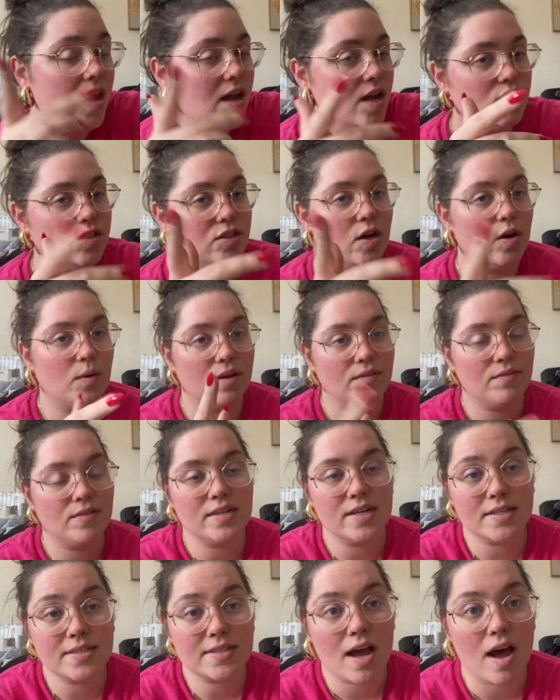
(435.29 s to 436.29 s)
So if it
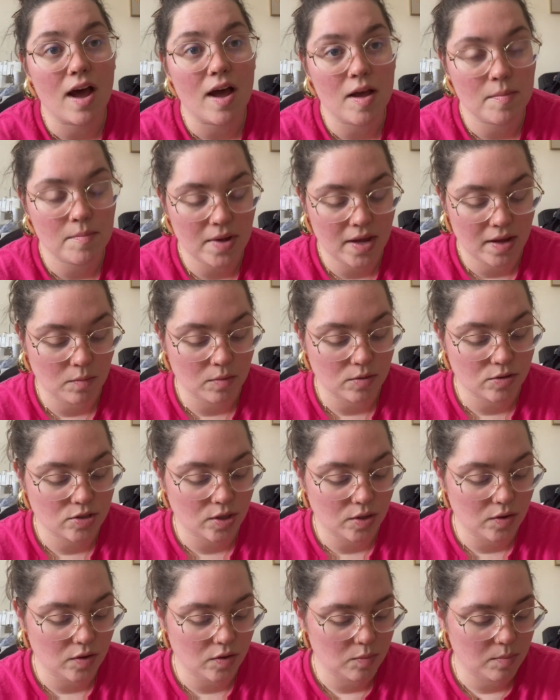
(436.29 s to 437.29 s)
does come, I will show
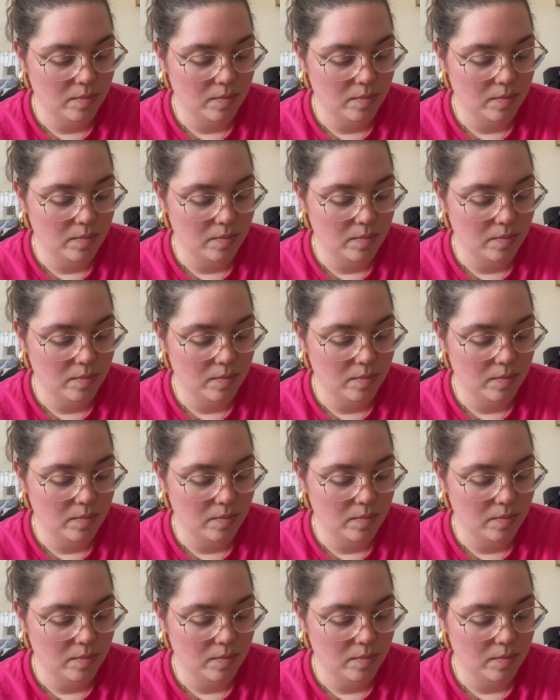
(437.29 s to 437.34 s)
you.